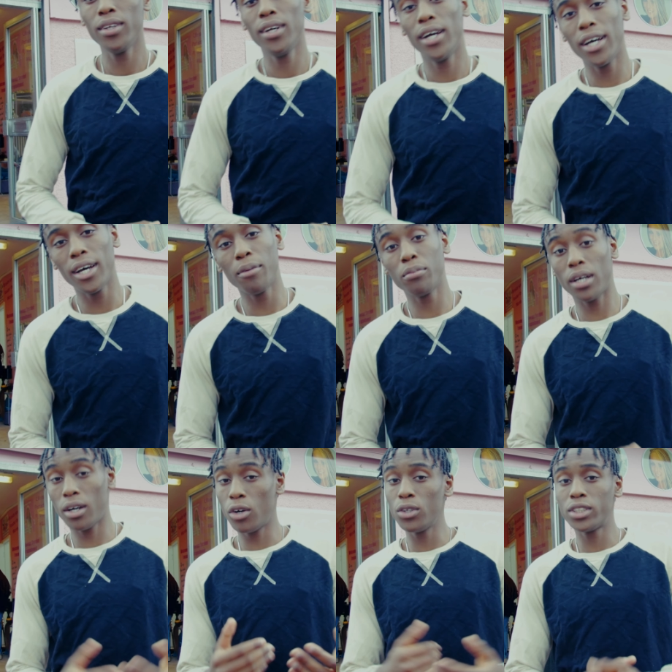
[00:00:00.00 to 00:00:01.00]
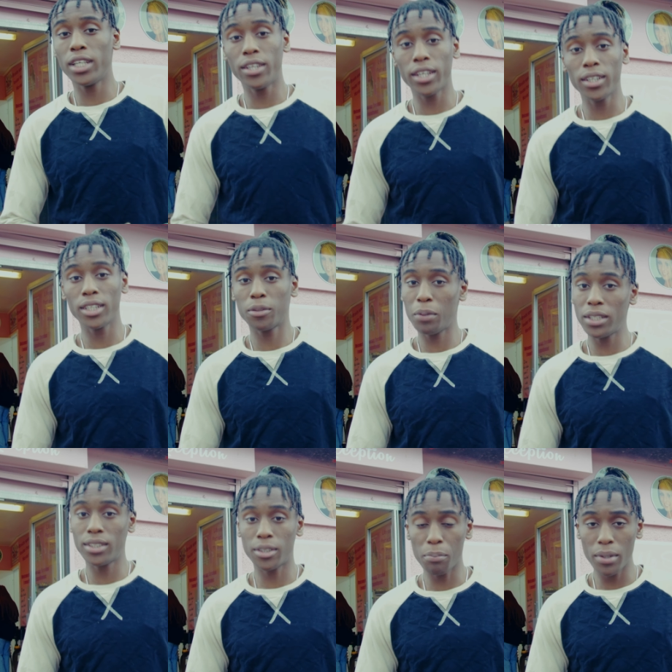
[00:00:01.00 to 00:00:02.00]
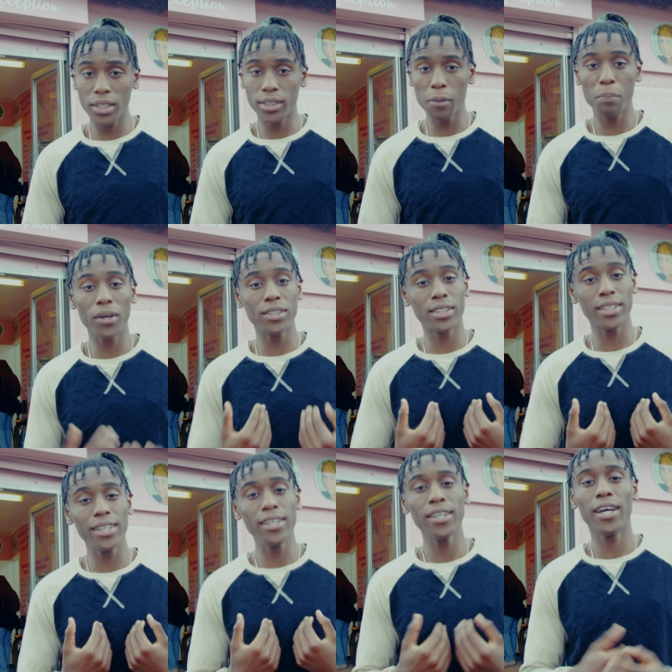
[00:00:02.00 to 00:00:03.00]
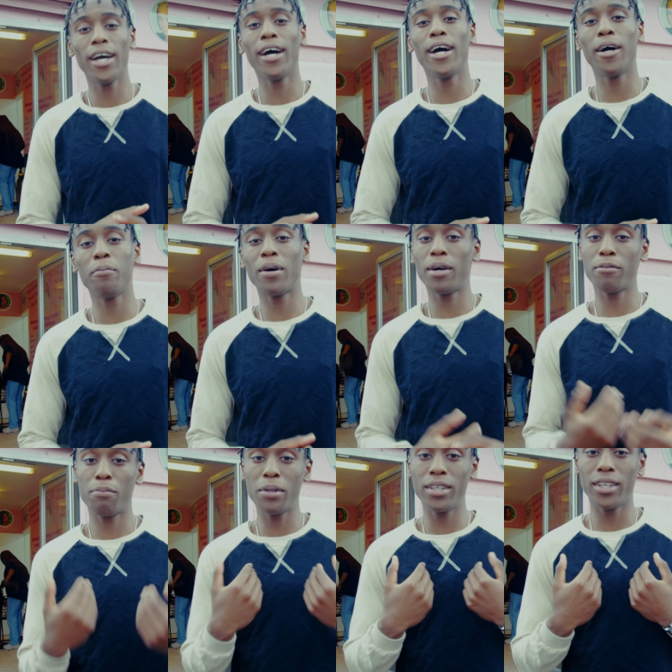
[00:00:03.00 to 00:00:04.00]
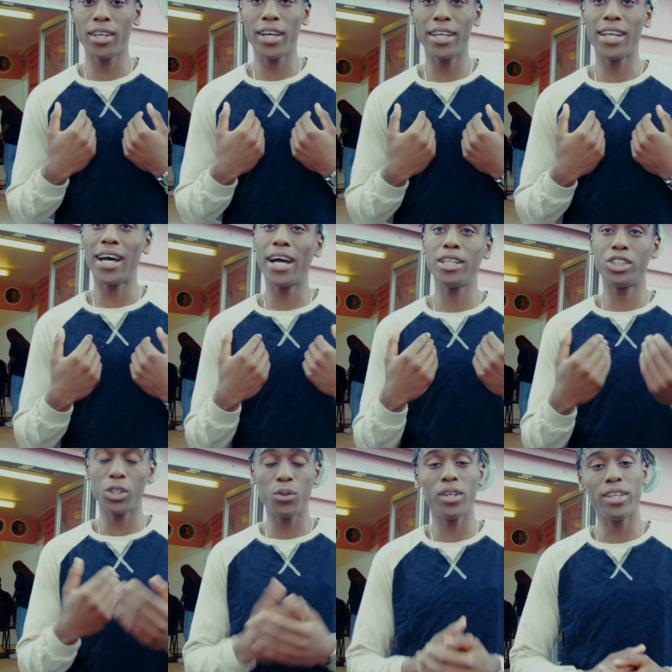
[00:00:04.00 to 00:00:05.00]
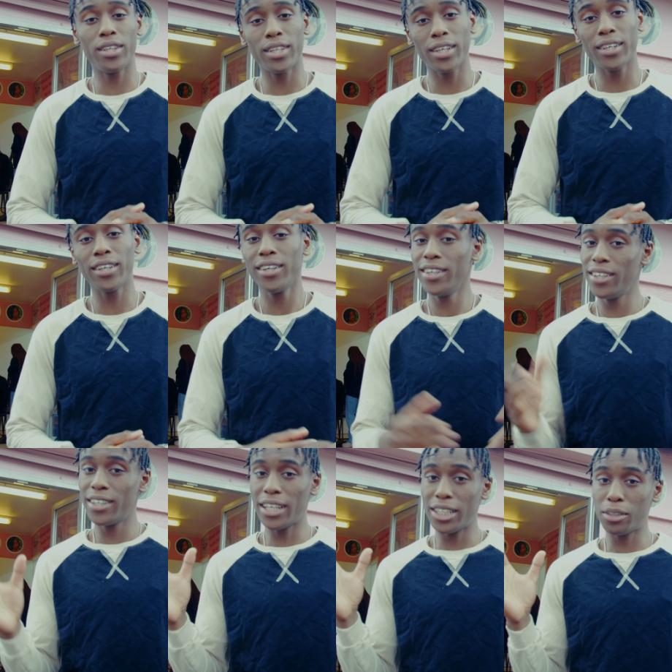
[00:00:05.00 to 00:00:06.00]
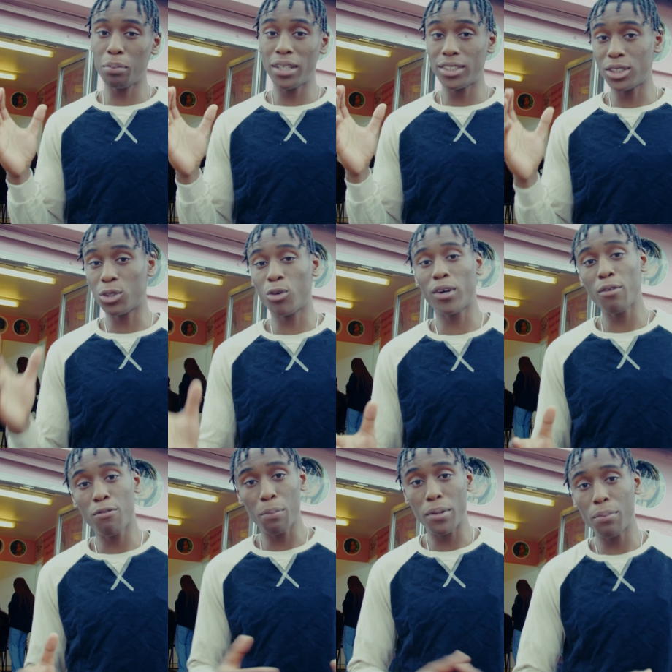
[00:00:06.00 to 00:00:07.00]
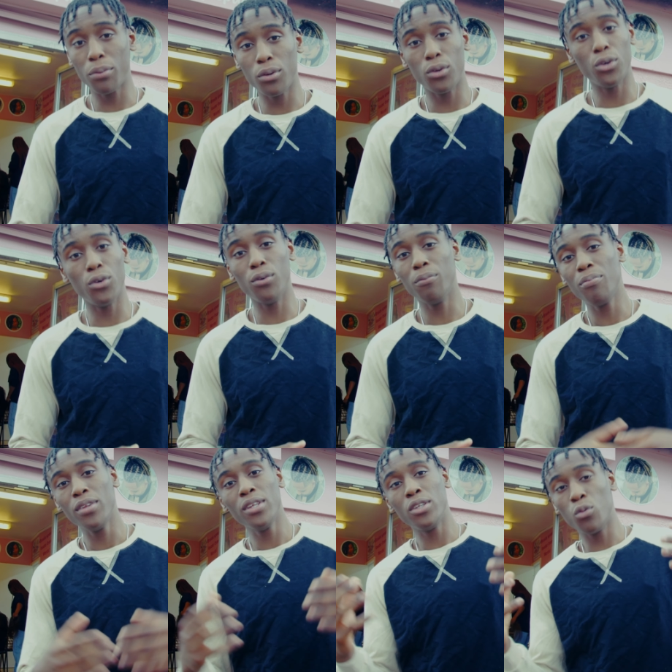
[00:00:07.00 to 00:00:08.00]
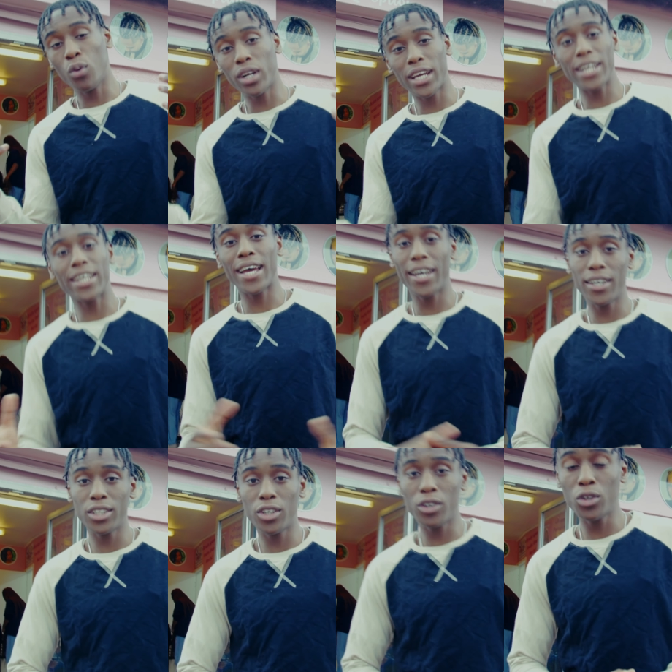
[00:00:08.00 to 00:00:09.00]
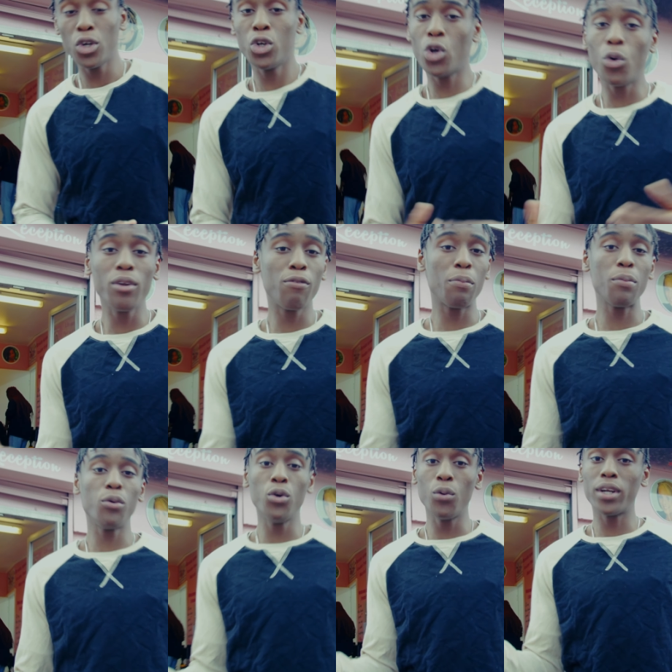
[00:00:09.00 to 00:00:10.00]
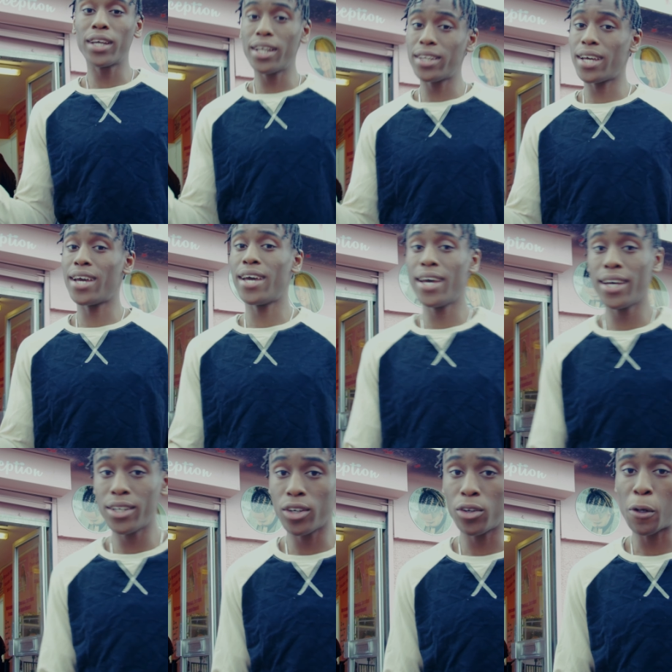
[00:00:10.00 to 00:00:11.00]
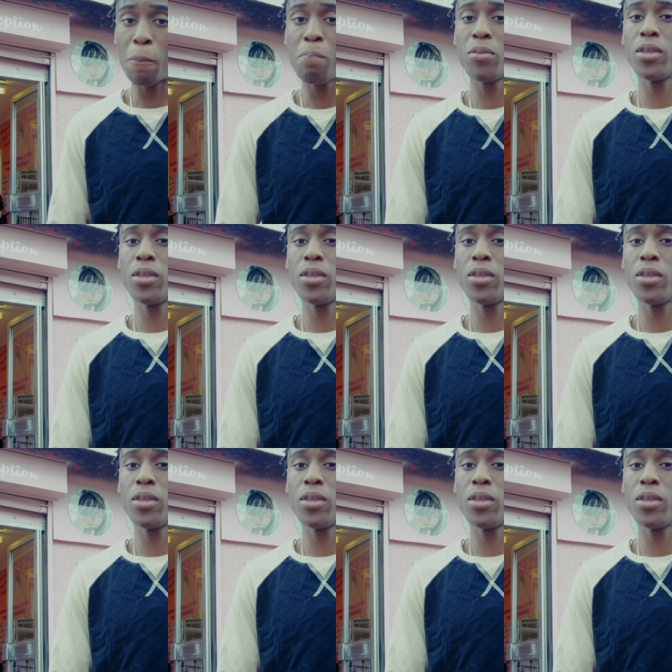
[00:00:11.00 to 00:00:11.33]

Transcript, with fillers: um, I honestly think this place is amazing personally. Um, I've been here and I genuinely think that this place is great for people who want to get their hair done. Not only for people who want to get their hair done,